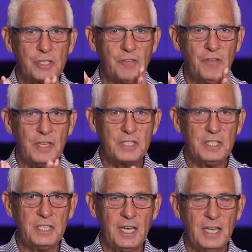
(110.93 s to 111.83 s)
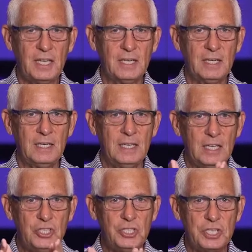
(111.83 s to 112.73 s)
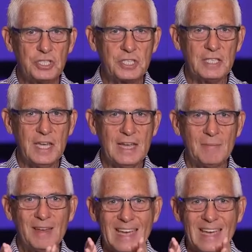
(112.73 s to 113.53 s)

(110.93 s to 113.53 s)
to face today. In Jesus' name,